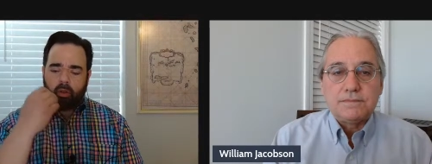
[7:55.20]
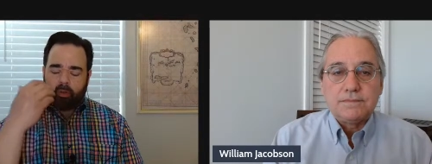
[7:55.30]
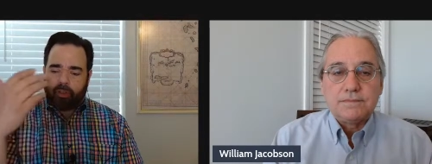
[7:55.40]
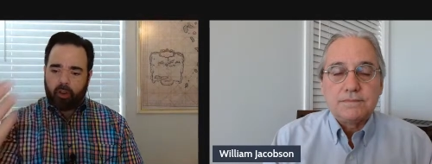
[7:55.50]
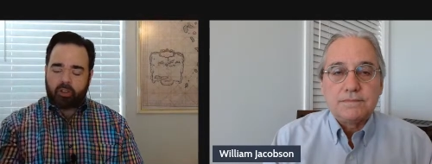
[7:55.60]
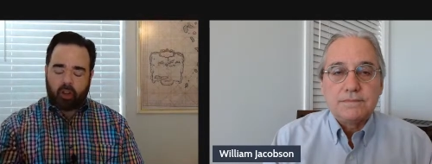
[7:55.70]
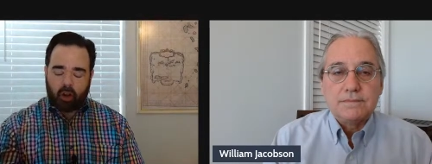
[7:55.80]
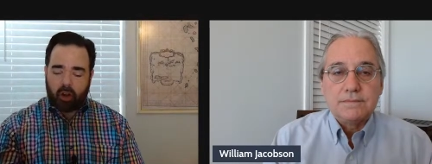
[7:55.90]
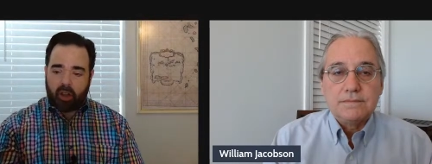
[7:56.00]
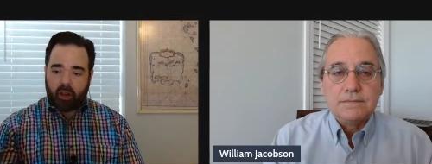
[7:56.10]
Speaker 1: first
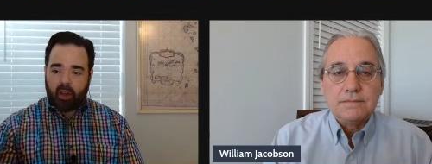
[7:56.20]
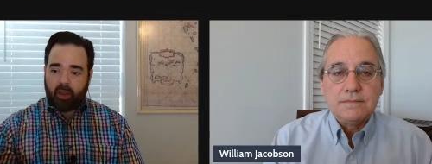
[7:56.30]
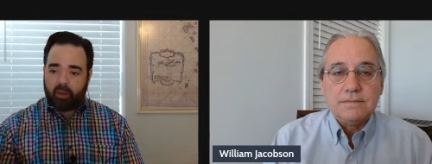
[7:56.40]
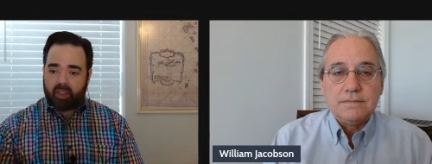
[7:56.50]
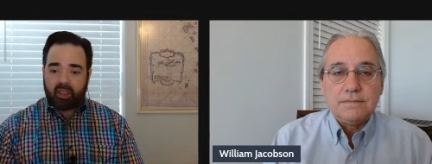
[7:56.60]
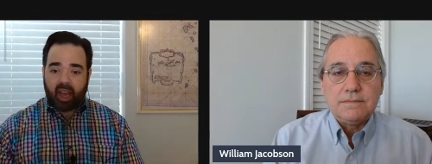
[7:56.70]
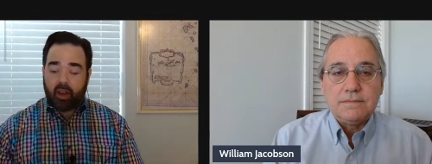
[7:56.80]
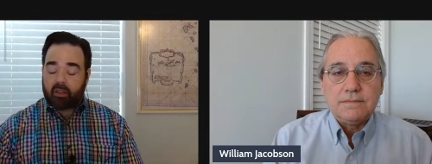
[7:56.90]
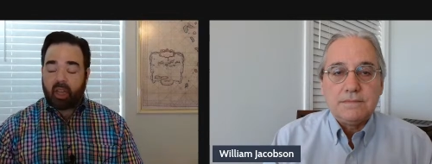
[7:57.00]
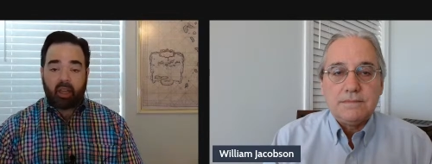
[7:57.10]
heard that he was
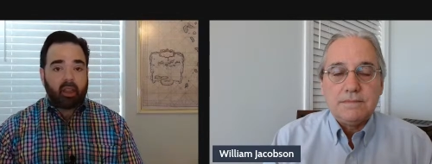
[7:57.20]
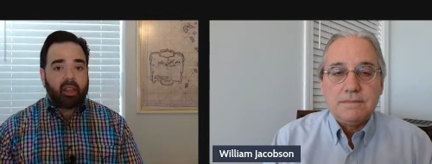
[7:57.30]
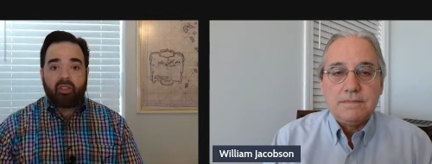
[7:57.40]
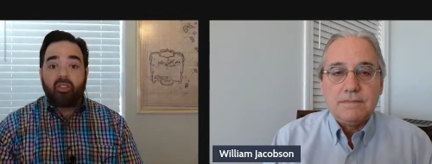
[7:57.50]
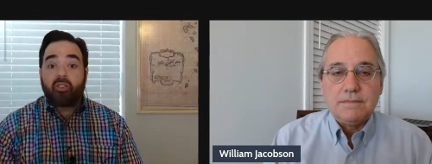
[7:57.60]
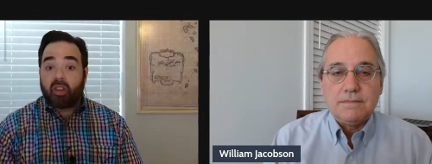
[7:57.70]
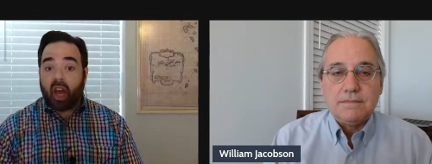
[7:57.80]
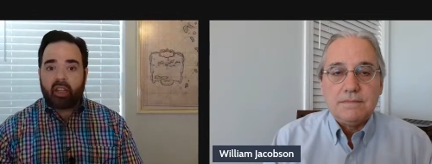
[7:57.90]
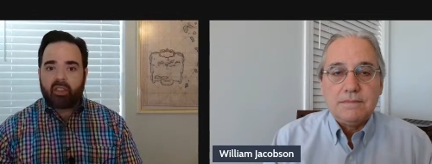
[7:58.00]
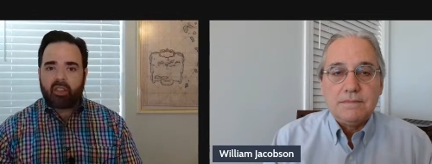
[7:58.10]
indicted, I was like, this is
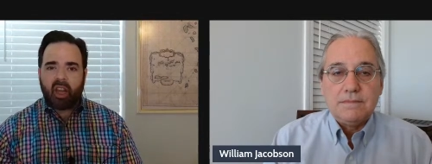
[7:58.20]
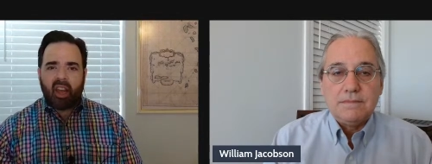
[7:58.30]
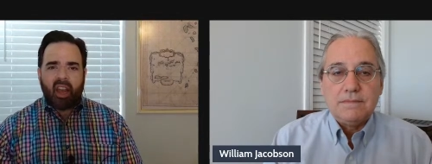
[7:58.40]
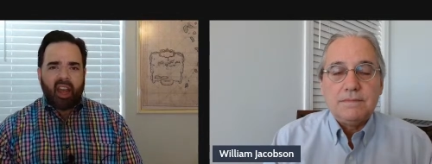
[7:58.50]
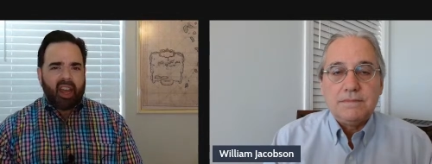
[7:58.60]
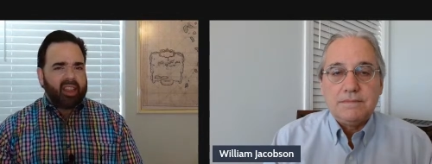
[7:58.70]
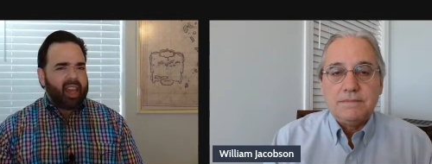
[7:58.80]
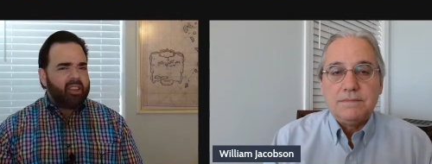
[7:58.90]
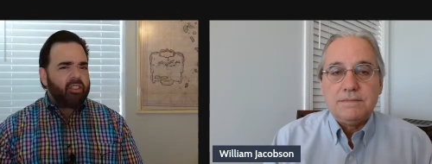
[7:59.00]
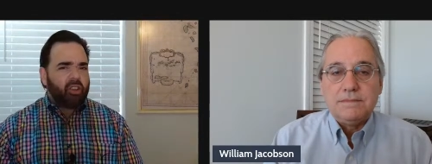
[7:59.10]
nuts.
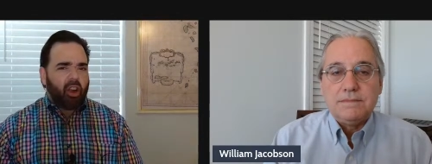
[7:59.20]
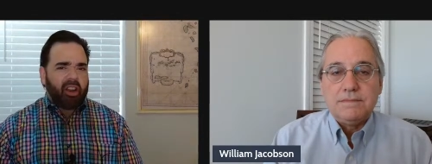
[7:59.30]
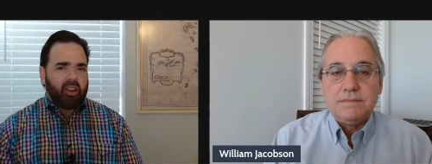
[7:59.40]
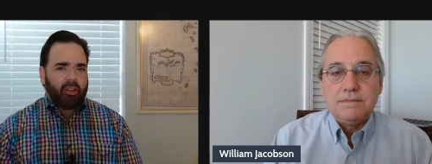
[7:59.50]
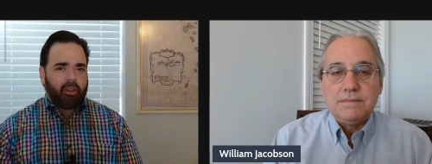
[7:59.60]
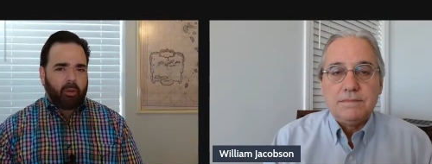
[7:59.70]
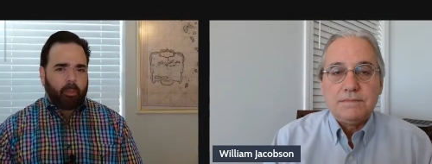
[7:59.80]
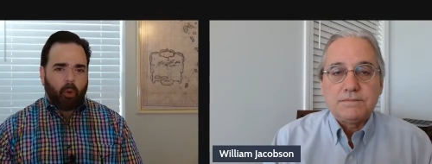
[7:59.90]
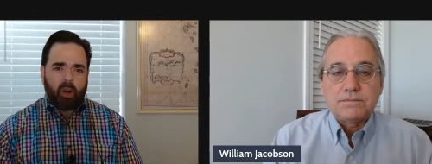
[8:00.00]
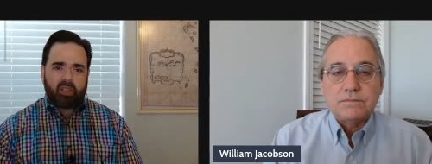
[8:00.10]
And then you start hearing
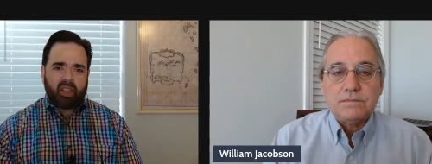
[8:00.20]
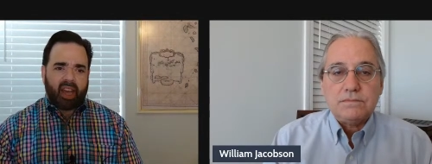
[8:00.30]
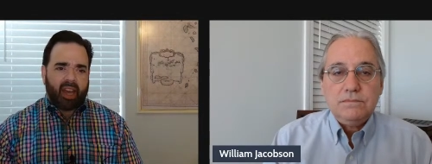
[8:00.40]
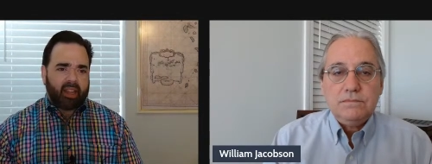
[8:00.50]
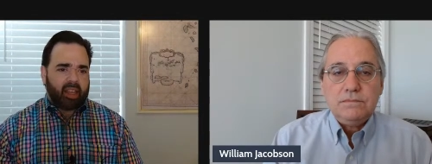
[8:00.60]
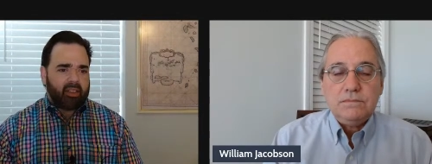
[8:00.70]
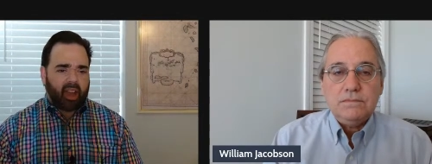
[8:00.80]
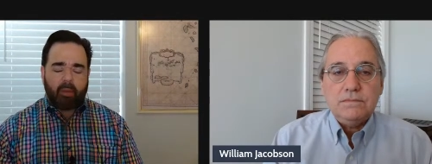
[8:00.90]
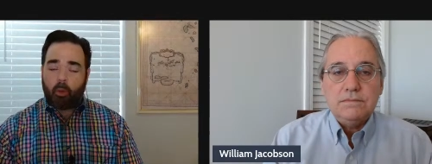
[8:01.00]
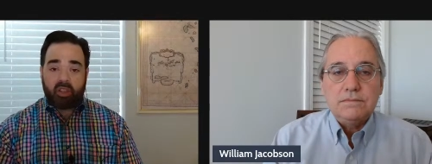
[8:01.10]
reports that the indictment,